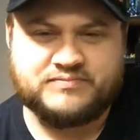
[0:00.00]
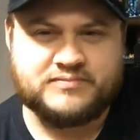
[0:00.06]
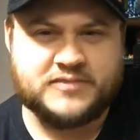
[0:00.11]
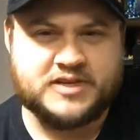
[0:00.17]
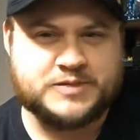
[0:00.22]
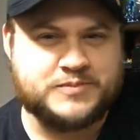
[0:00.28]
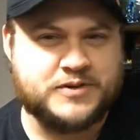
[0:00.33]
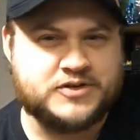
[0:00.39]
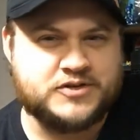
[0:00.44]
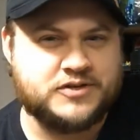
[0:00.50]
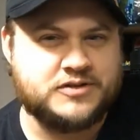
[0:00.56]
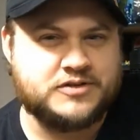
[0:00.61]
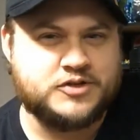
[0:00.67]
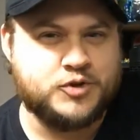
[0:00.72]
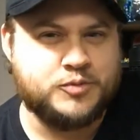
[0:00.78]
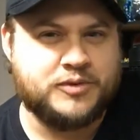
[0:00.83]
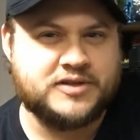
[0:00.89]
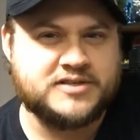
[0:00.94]
Especially
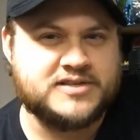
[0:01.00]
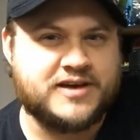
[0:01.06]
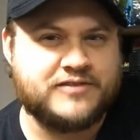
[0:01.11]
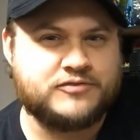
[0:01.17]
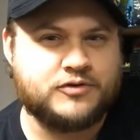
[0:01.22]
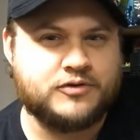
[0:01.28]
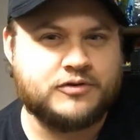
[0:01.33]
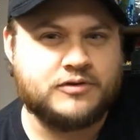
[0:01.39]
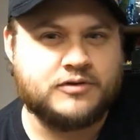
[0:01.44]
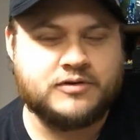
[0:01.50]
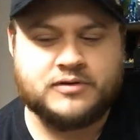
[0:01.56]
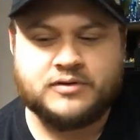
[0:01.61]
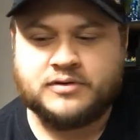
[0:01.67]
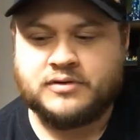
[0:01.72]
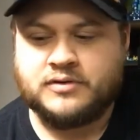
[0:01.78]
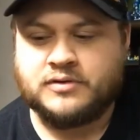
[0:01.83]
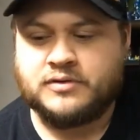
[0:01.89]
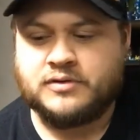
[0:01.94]
2 months after
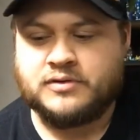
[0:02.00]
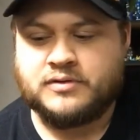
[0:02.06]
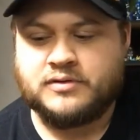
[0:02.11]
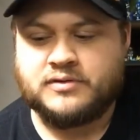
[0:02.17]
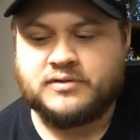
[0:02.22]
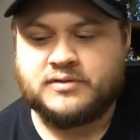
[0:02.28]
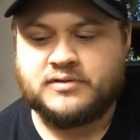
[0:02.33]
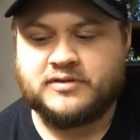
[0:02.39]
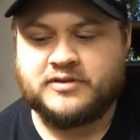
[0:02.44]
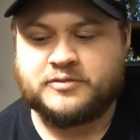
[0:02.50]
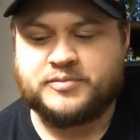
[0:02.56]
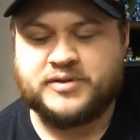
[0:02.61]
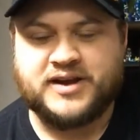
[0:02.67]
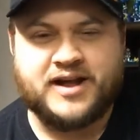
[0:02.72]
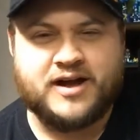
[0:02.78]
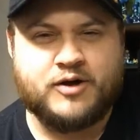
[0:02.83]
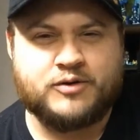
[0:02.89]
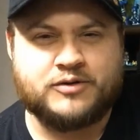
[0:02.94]
it's been
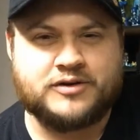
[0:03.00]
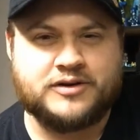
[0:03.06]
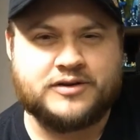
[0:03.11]
out,